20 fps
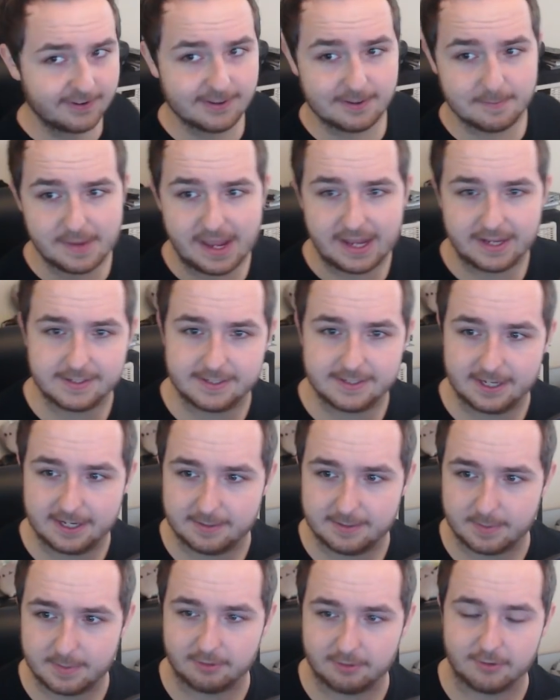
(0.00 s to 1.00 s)
the mess
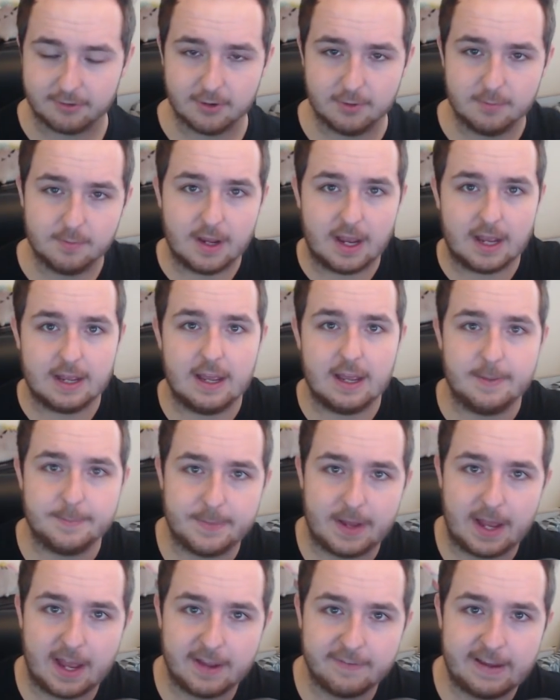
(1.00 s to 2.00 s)
in my room.
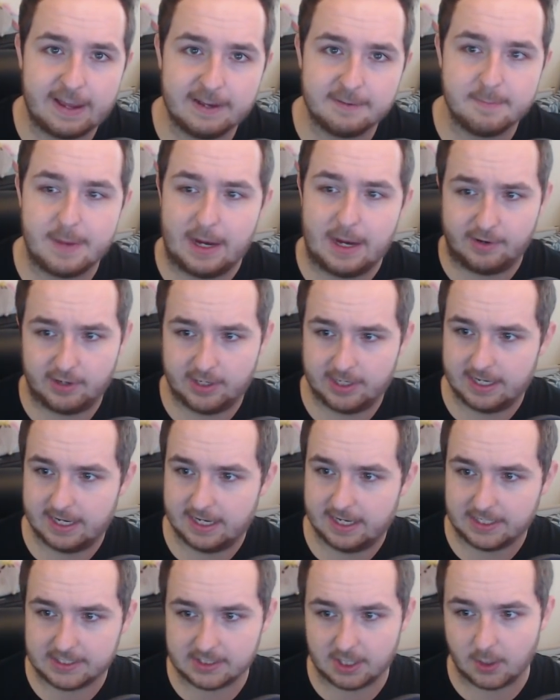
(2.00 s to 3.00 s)
Um, I've had Mary in
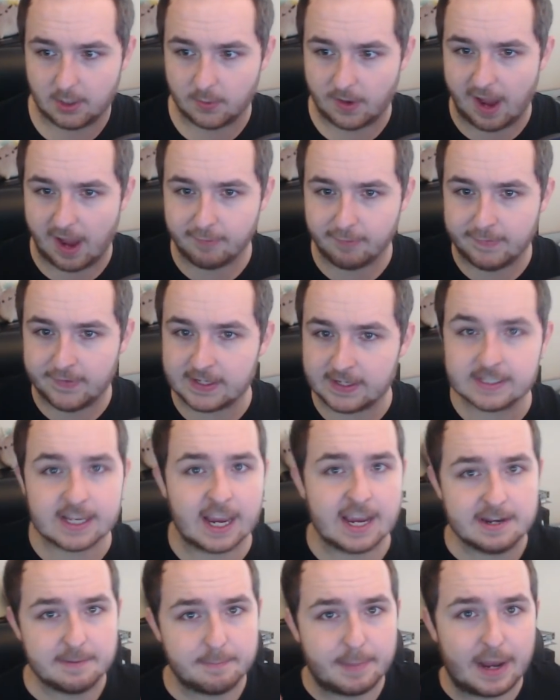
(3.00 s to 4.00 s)
here so everything's
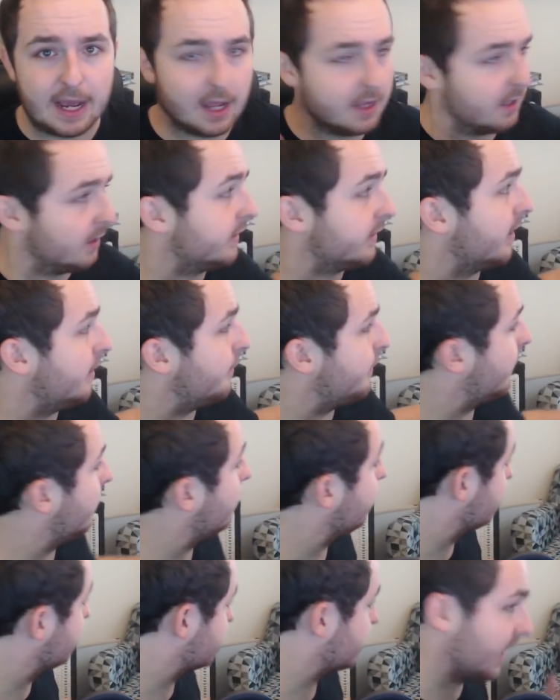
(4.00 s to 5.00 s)
kind of piled up
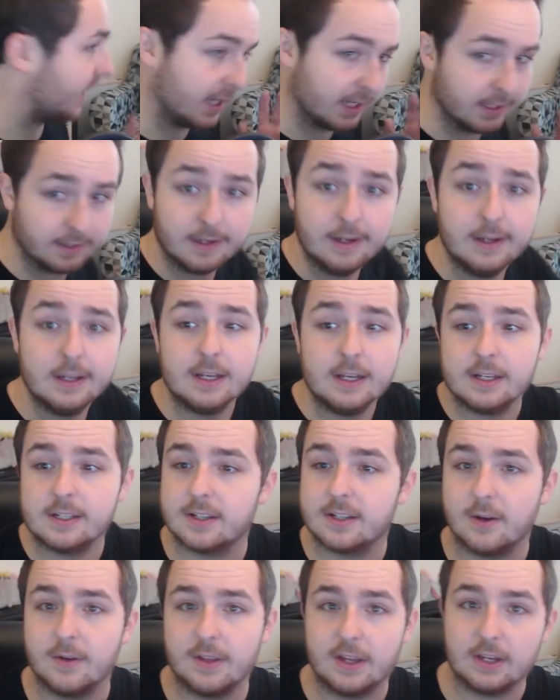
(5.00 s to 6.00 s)
on the side
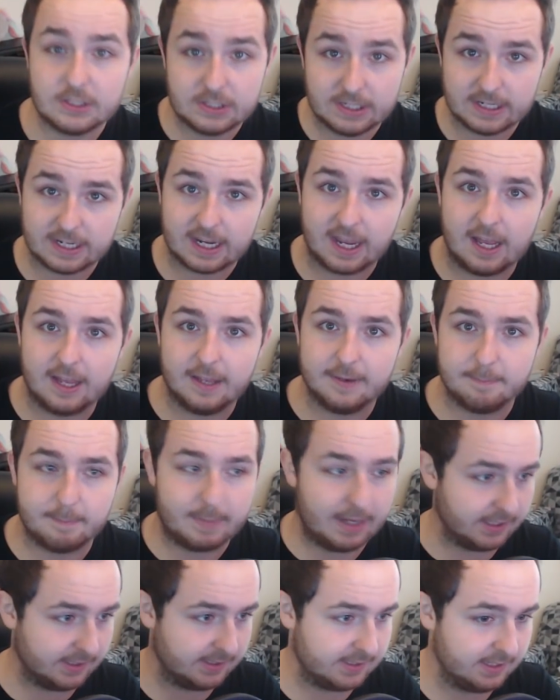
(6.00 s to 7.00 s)
so that she can't
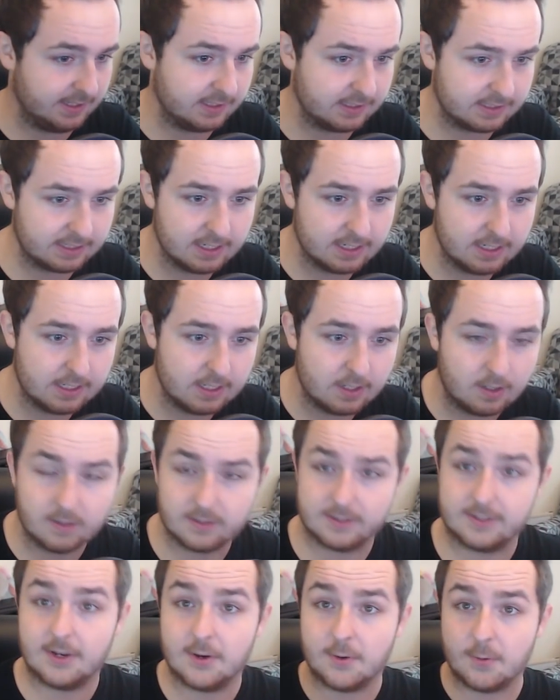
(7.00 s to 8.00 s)
bite it.
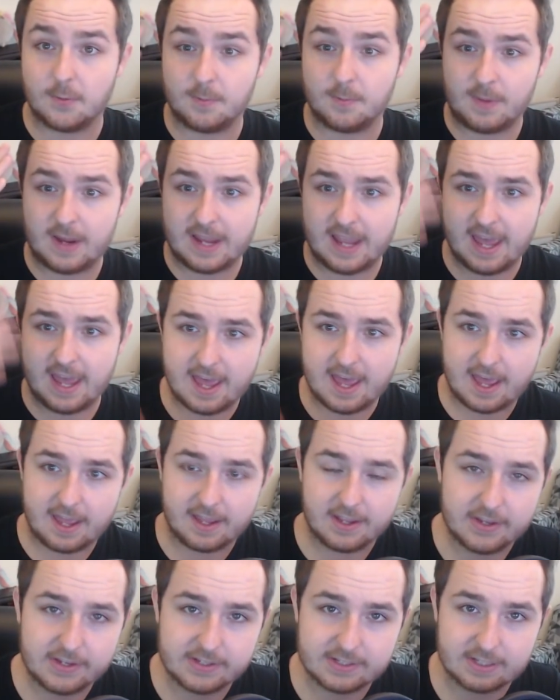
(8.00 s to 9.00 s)
Also, my hair
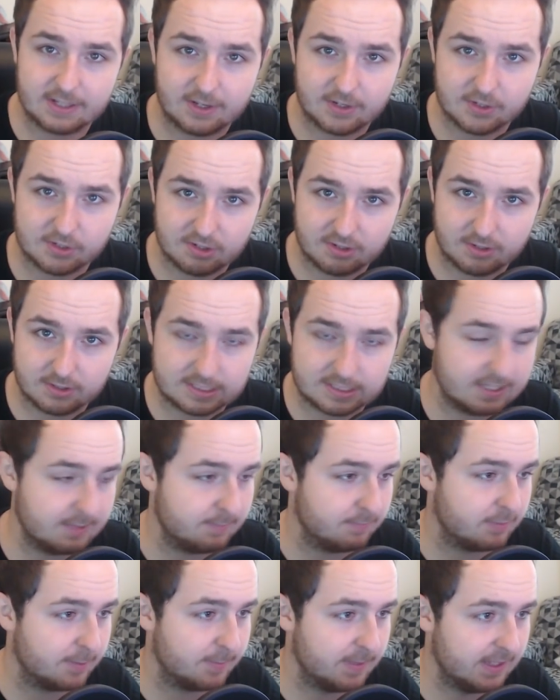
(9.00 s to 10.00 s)
is a lot shorter
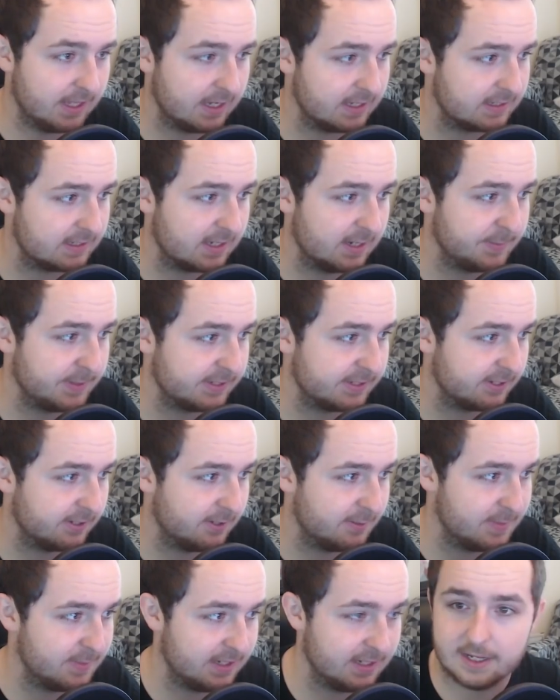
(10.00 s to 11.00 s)
than probably last time you
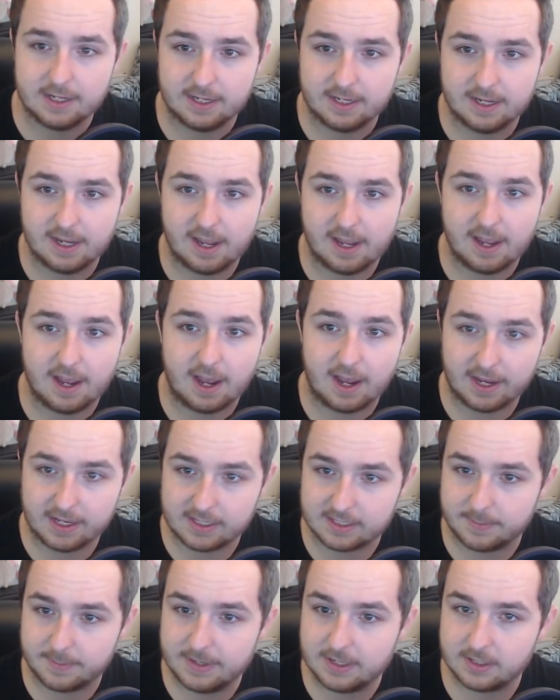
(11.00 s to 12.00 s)
saw me. Yeah,
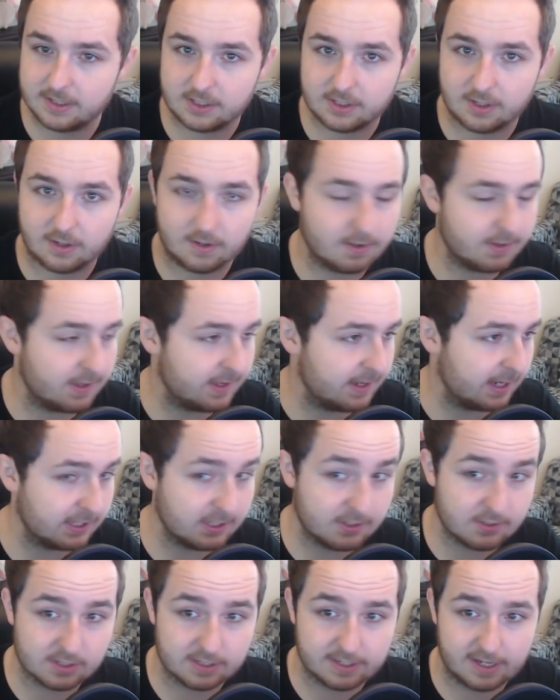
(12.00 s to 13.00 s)
it's a bit shorter than I
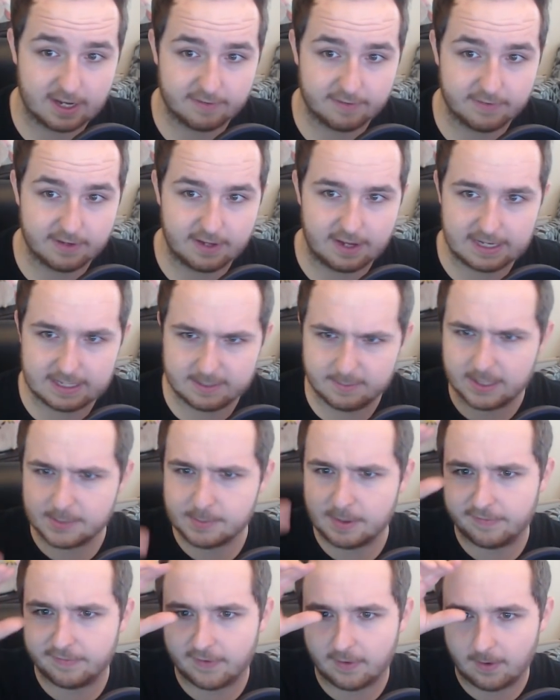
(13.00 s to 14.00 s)
usually have it and it makes
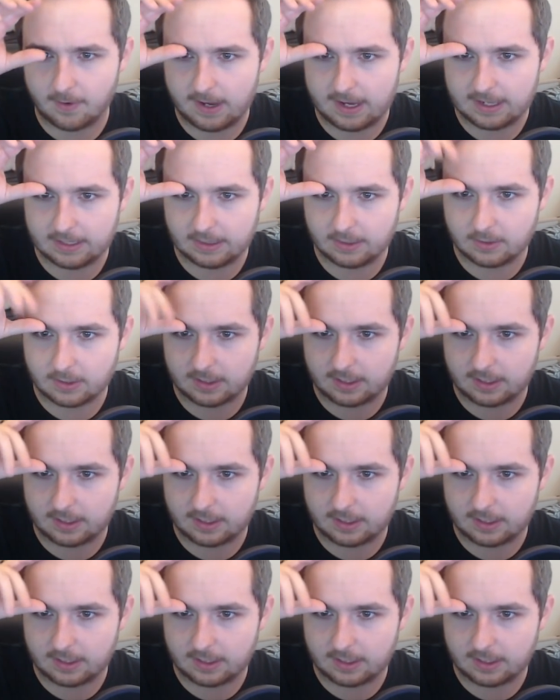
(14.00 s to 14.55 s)
my forehead look